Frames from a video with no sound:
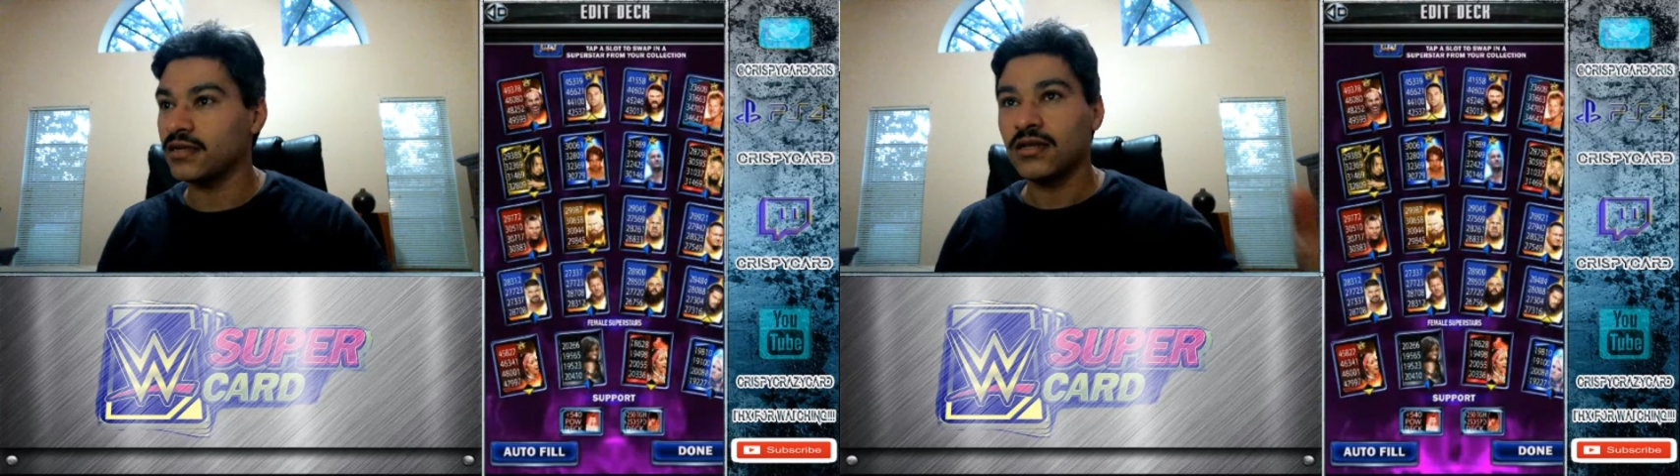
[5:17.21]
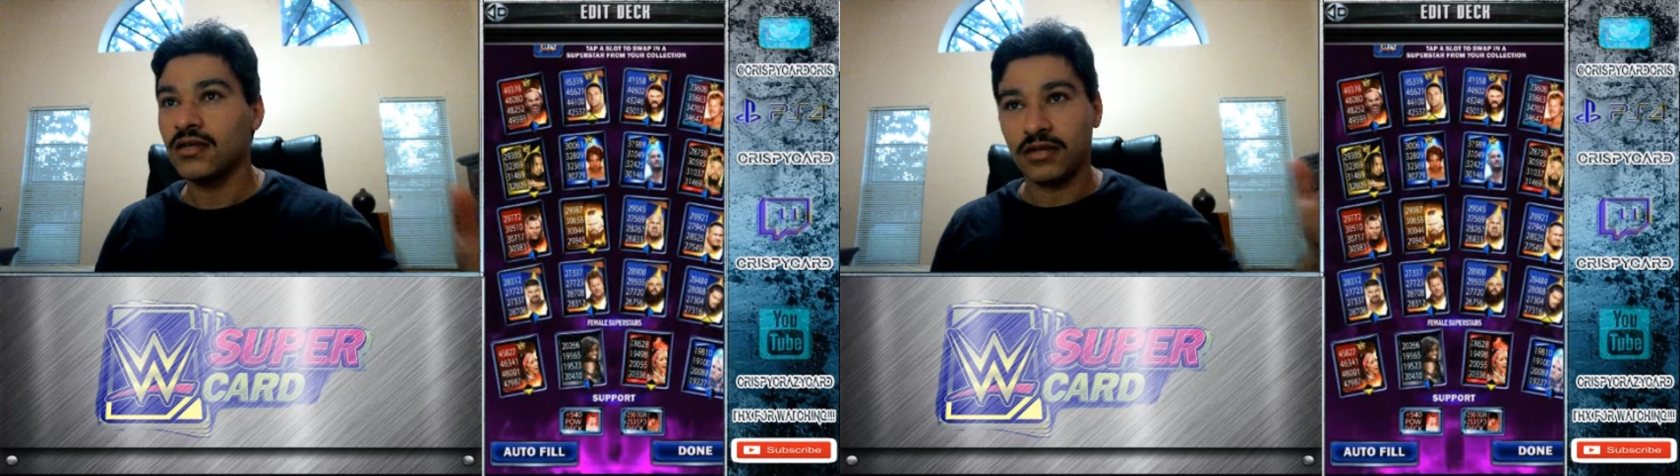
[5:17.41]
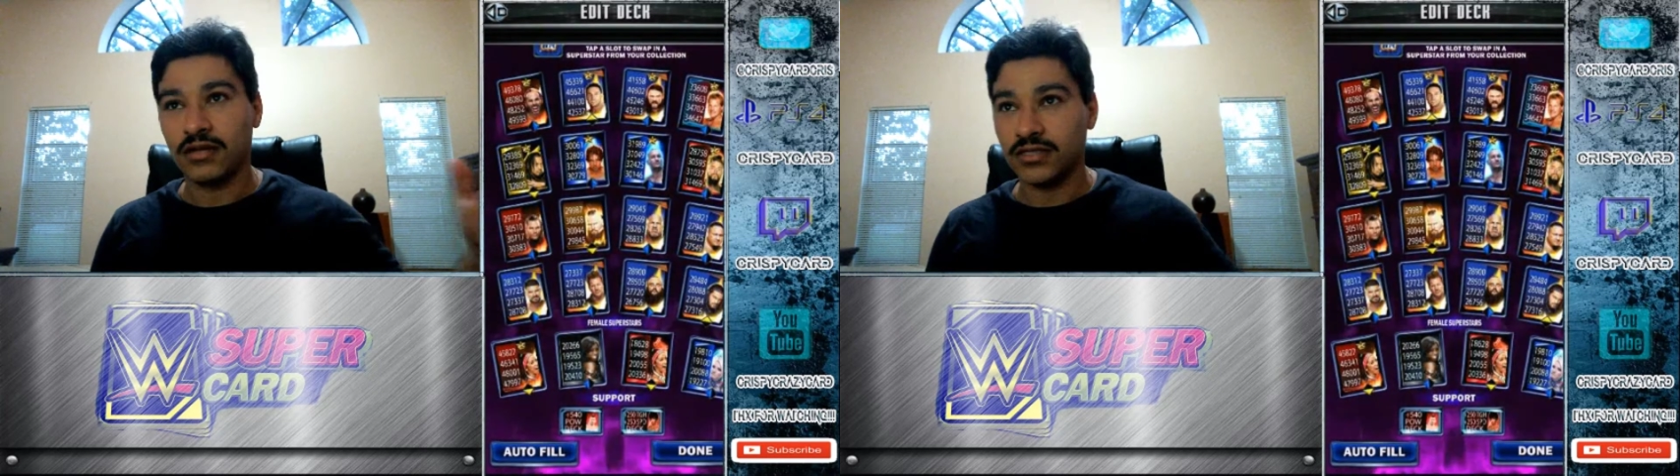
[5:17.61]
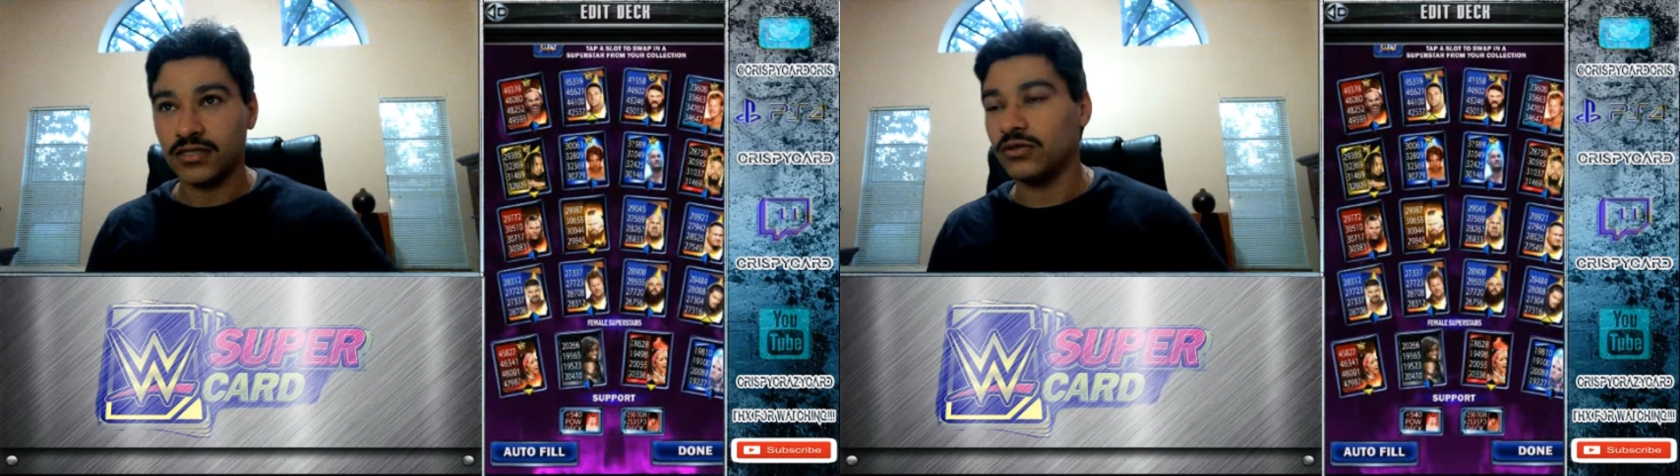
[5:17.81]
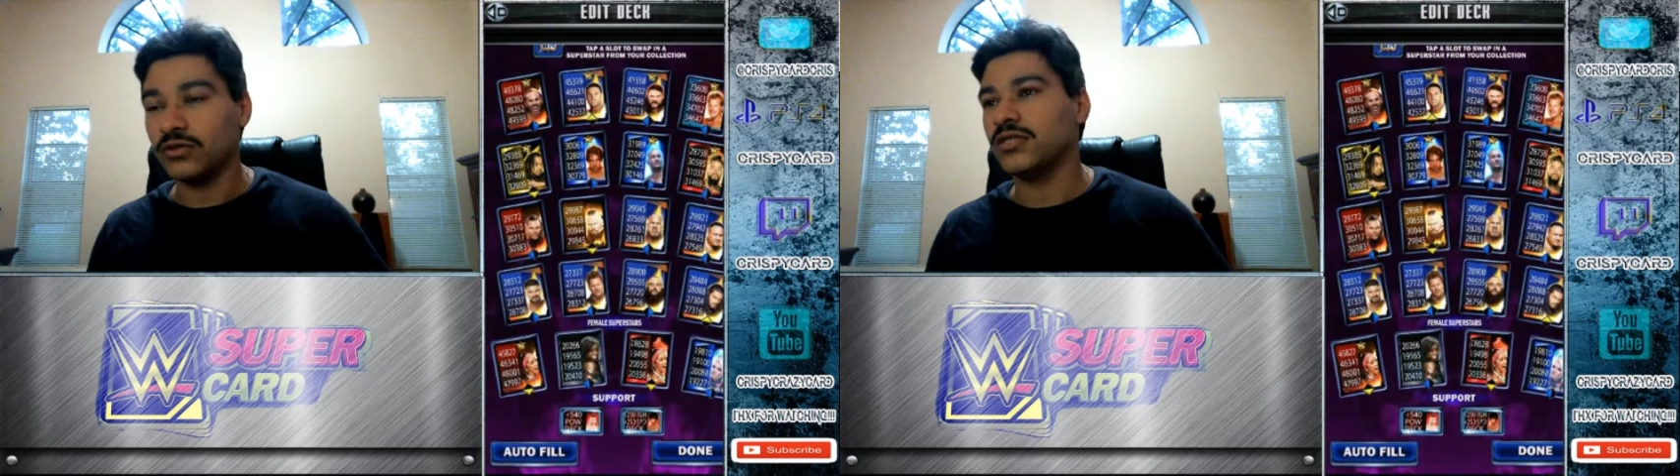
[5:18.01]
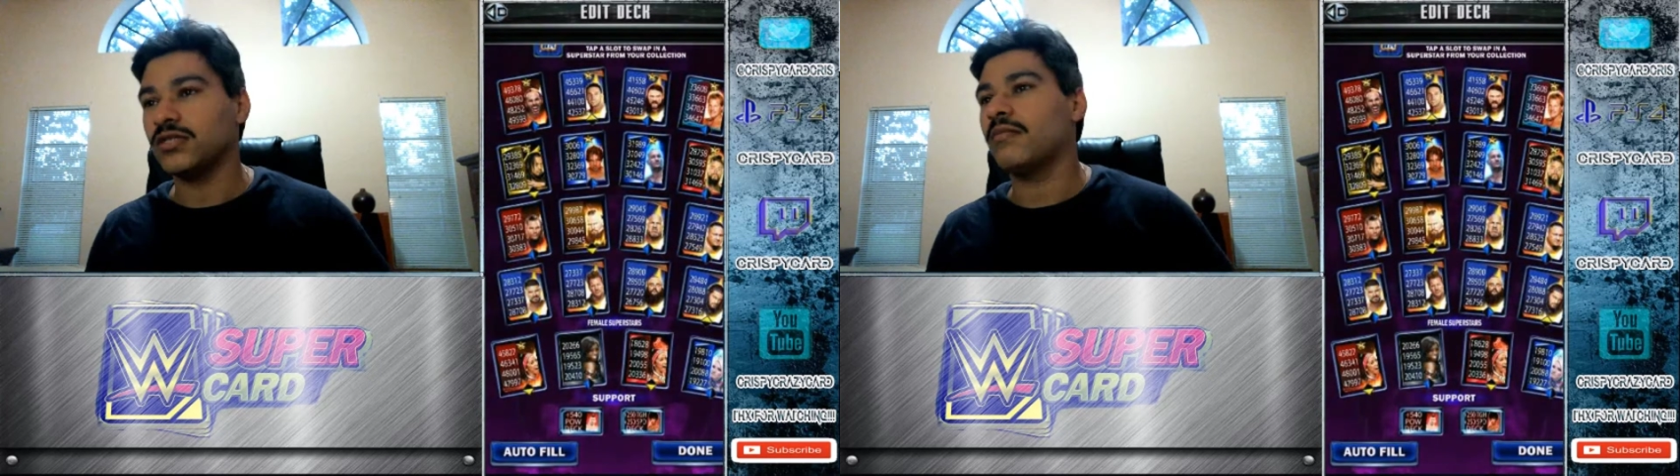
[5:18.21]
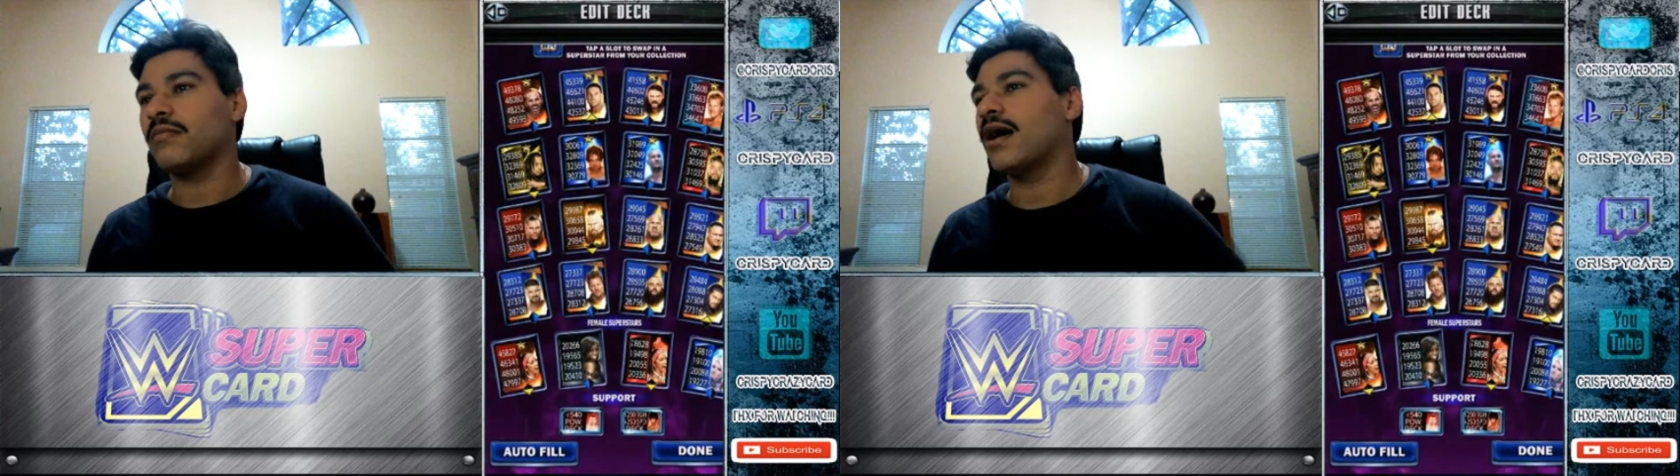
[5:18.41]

I'm still using my